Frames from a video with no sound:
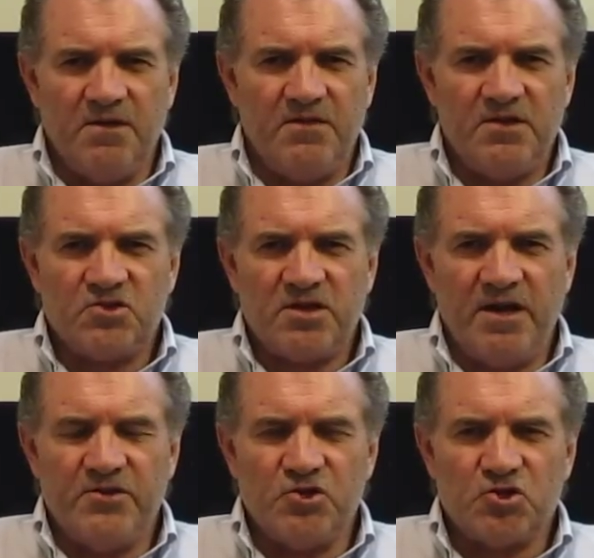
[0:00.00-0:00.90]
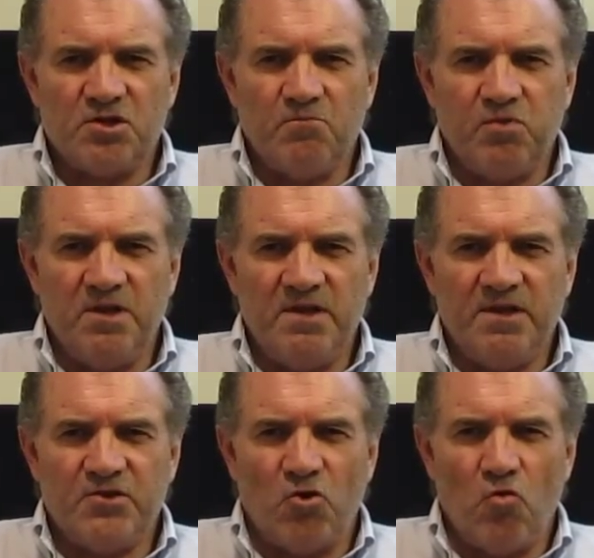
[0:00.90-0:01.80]
this guy just
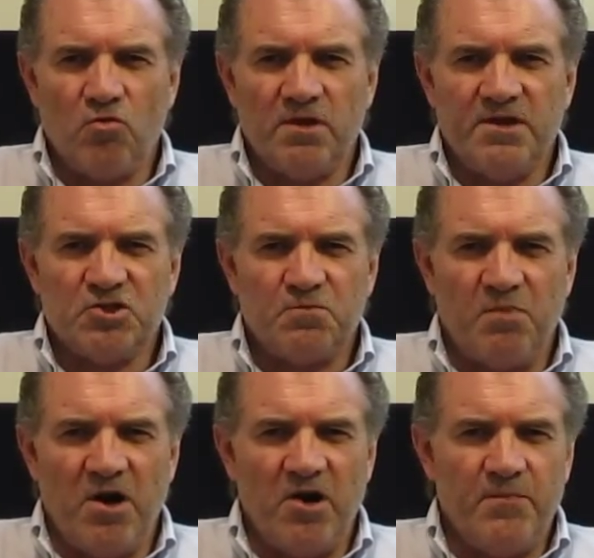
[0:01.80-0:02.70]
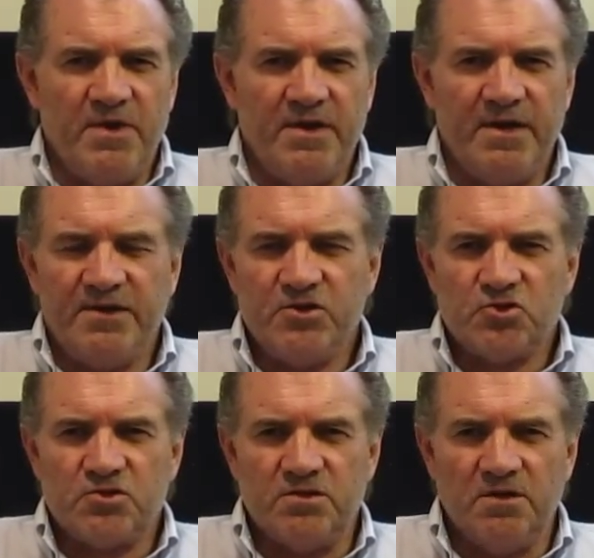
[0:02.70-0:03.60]
completely, totally inspired me, and I
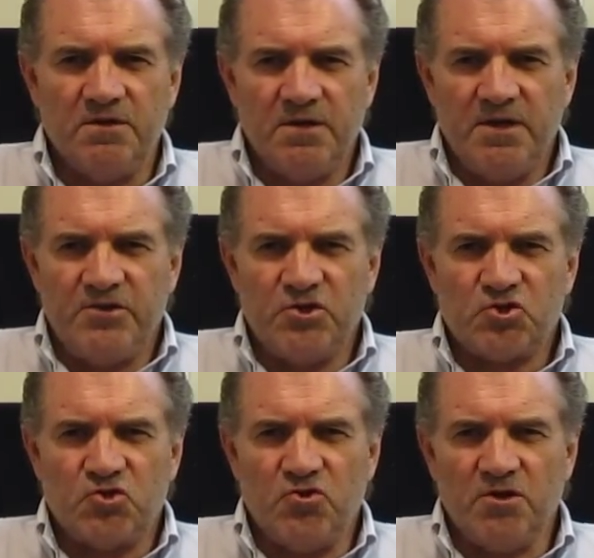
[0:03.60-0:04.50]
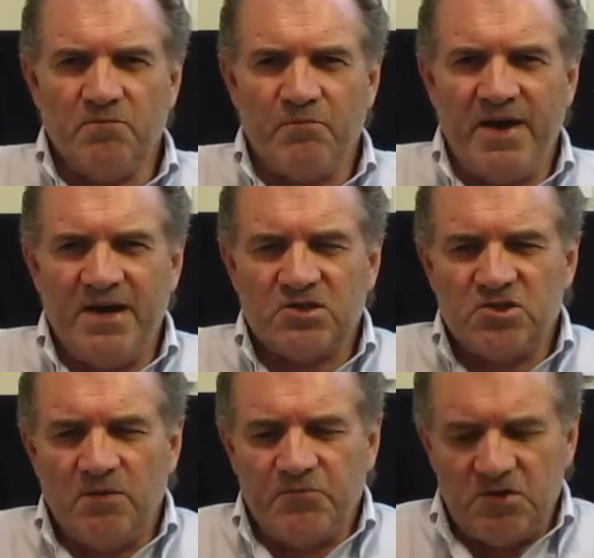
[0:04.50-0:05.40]
just couldn't
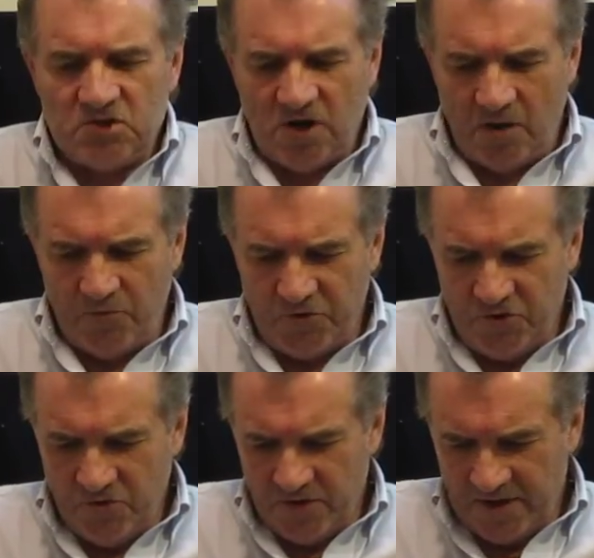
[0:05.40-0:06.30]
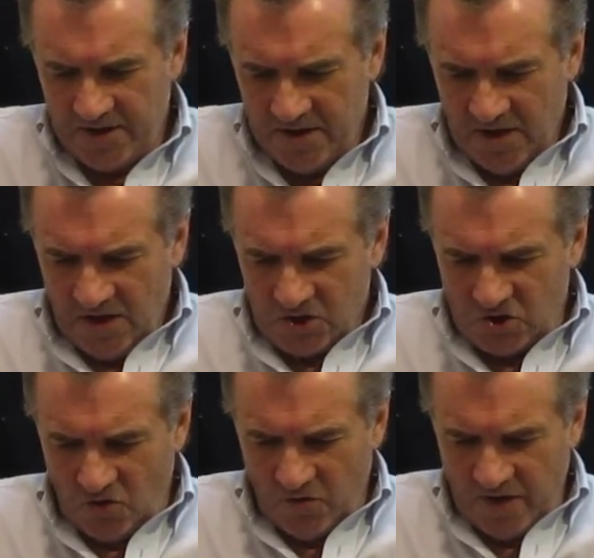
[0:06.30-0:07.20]
pass up this opportunity.
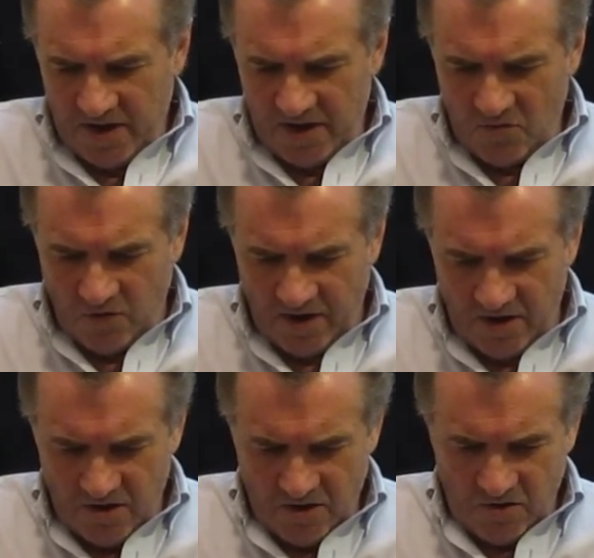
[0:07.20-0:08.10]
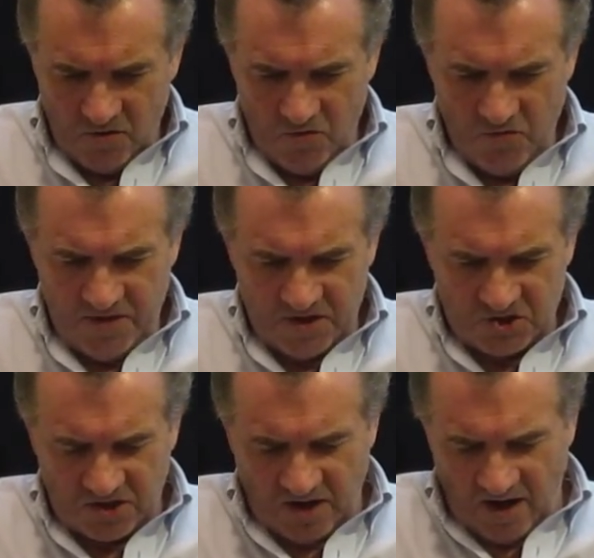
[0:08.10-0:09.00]
So anyway, who
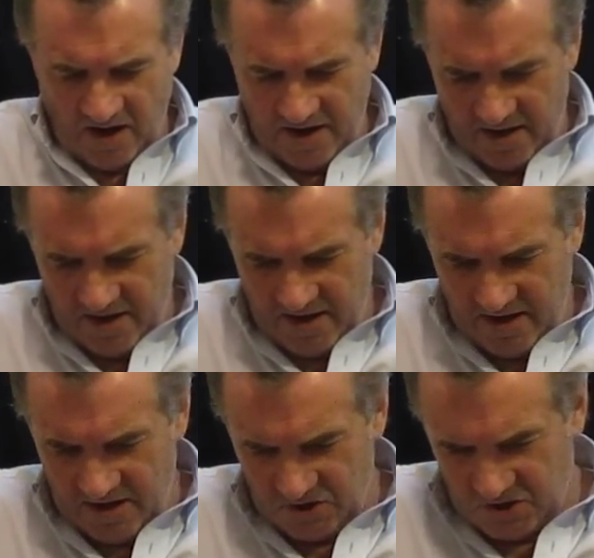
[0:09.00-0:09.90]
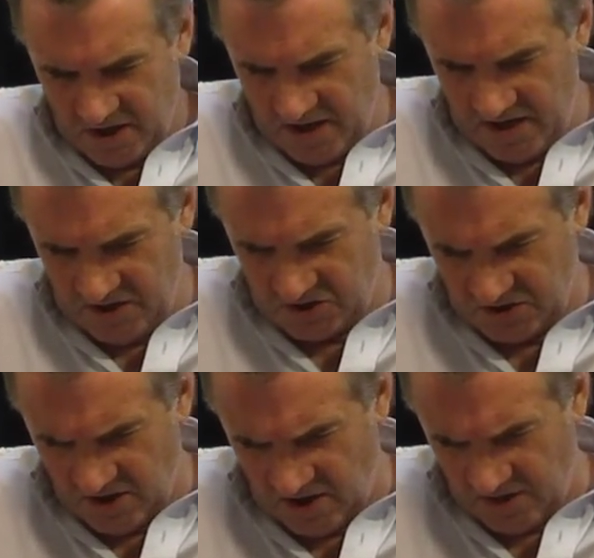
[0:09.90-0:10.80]
this guy is,
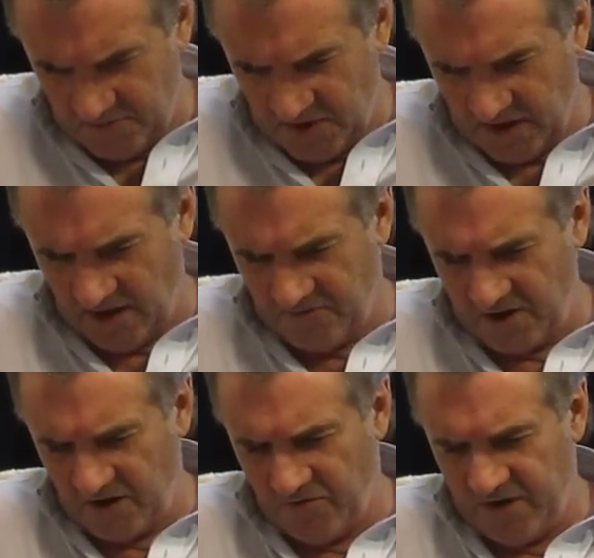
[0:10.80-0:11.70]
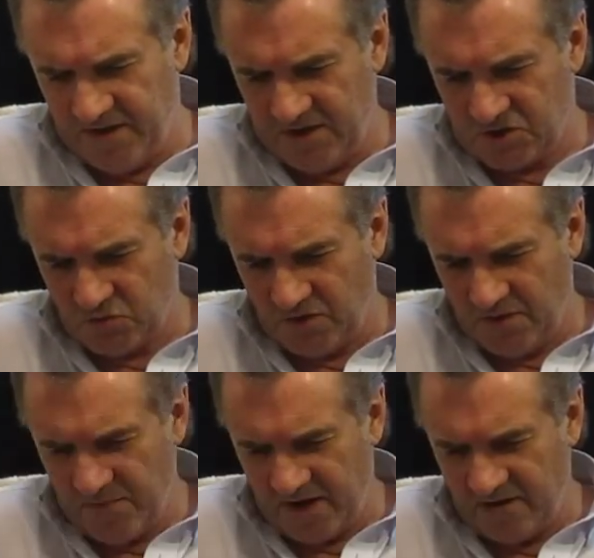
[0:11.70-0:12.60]
and I've got to read this with
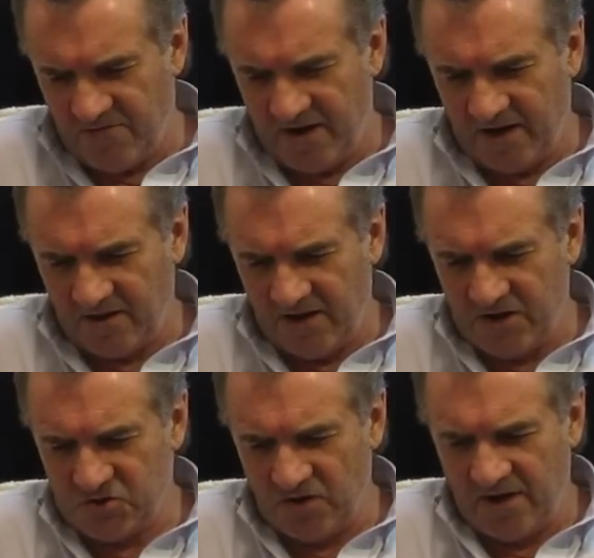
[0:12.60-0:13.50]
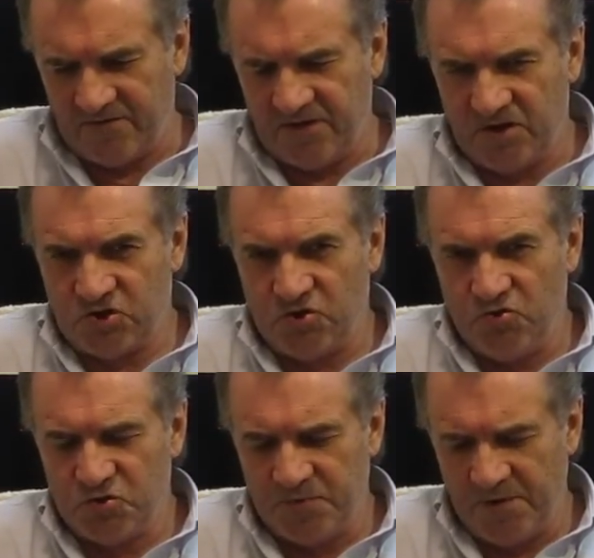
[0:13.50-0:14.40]
a magnifying glass, you'll have to
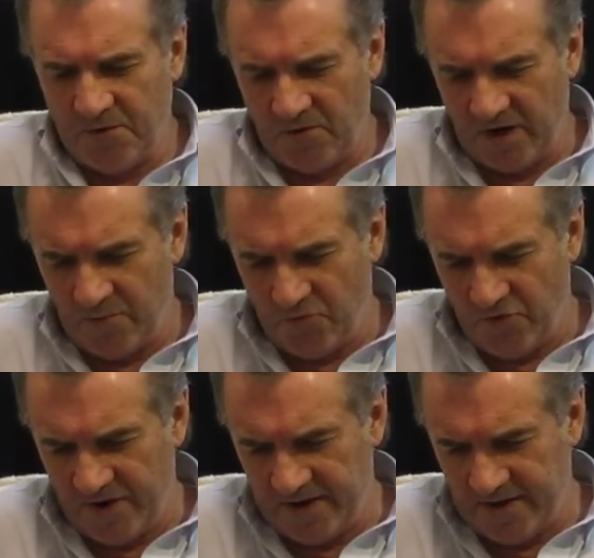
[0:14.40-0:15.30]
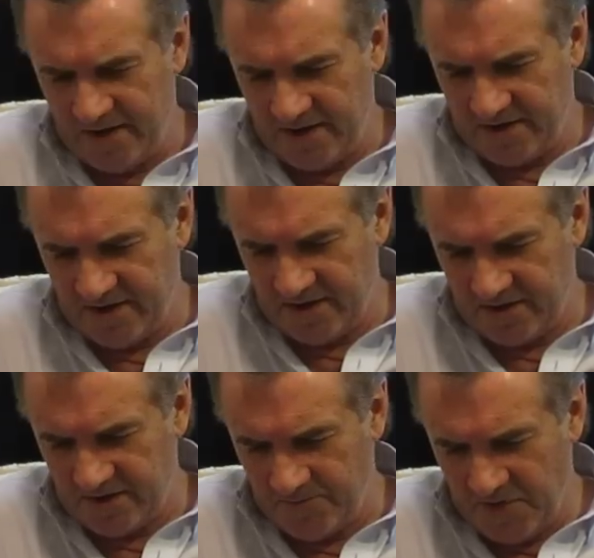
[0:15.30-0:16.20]
excuse me, but when I printed it, it didn't.